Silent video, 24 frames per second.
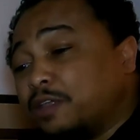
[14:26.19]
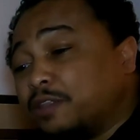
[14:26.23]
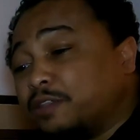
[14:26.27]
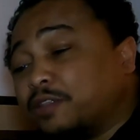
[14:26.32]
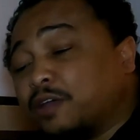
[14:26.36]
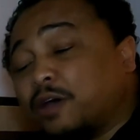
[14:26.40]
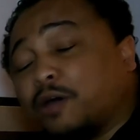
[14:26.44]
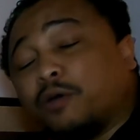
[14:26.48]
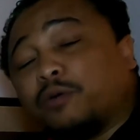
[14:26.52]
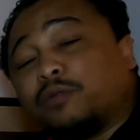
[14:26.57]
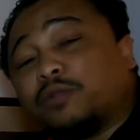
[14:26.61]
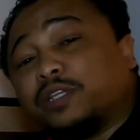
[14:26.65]

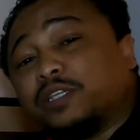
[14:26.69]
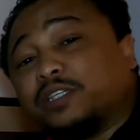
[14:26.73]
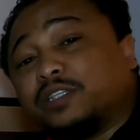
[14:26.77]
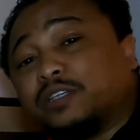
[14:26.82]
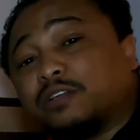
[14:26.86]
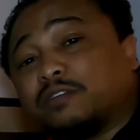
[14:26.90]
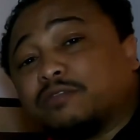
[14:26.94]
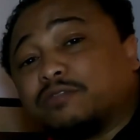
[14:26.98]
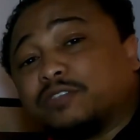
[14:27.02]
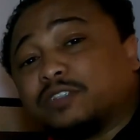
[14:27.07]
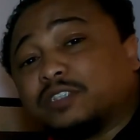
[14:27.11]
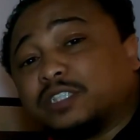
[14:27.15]
The only
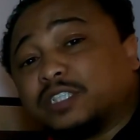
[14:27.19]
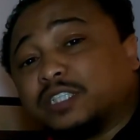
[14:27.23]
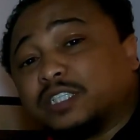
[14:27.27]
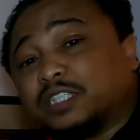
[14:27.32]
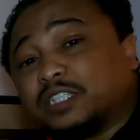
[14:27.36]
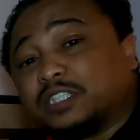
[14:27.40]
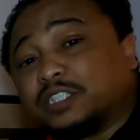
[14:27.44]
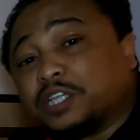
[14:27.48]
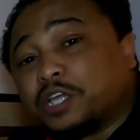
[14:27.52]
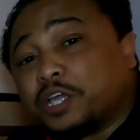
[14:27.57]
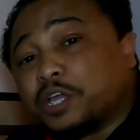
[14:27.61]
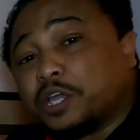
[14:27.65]
difference
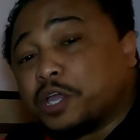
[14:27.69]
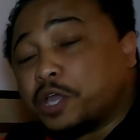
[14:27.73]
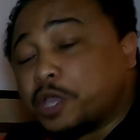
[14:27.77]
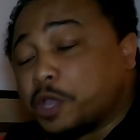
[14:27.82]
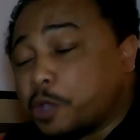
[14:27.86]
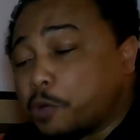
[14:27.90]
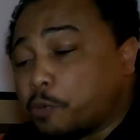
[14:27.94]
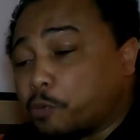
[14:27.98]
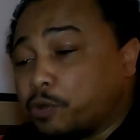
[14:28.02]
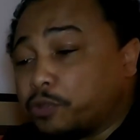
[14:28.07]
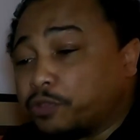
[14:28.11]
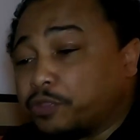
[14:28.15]
is
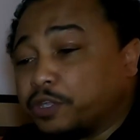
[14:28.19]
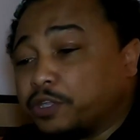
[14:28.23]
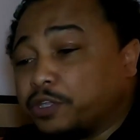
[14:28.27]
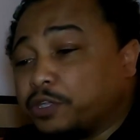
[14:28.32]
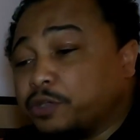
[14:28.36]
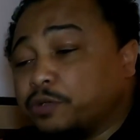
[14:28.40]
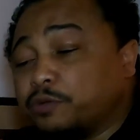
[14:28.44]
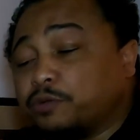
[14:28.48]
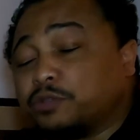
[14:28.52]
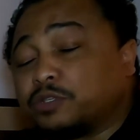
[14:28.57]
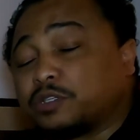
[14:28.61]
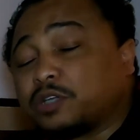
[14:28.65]
with the
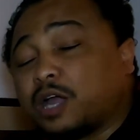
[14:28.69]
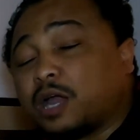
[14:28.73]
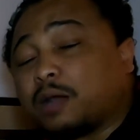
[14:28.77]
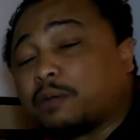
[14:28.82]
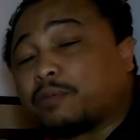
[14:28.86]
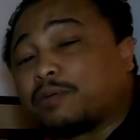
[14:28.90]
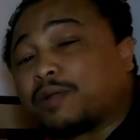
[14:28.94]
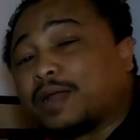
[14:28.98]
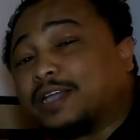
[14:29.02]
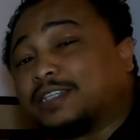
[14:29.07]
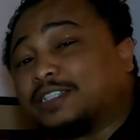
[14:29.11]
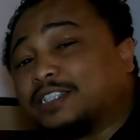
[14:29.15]
used car
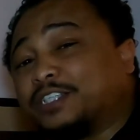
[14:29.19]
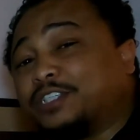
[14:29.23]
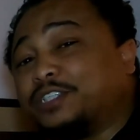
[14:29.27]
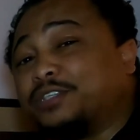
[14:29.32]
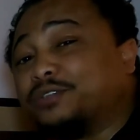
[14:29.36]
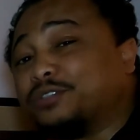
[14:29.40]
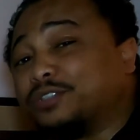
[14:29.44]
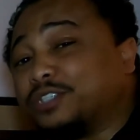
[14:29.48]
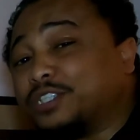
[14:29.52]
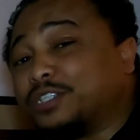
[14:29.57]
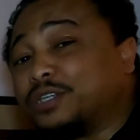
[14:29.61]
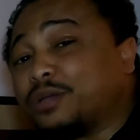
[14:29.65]
pricing, you
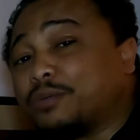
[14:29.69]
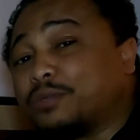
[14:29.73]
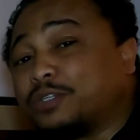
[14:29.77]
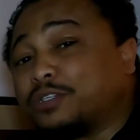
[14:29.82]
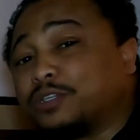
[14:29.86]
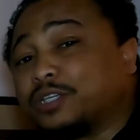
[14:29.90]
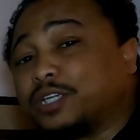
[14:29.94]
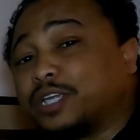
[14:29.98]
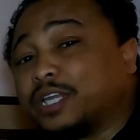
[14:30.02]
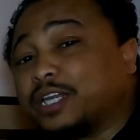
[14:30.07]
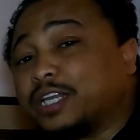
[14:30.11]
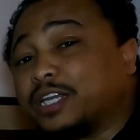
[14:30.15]
usually know what
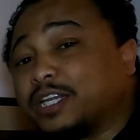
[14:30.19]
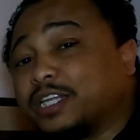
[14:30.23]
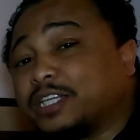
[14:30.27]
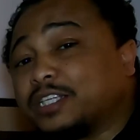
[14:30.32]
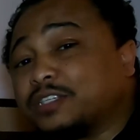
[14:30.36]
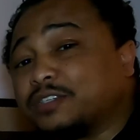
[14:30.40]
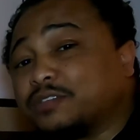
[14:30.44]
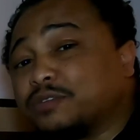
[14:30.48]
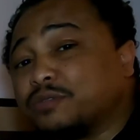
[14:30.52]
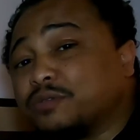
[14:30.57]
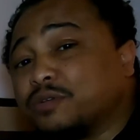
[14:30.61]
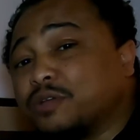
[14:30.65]
you're getting
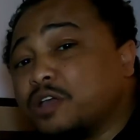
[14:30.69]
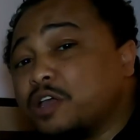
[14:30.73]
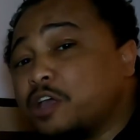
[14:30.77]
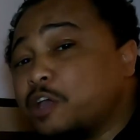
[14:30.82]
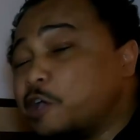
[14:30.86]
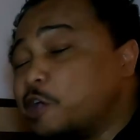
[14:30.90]
into.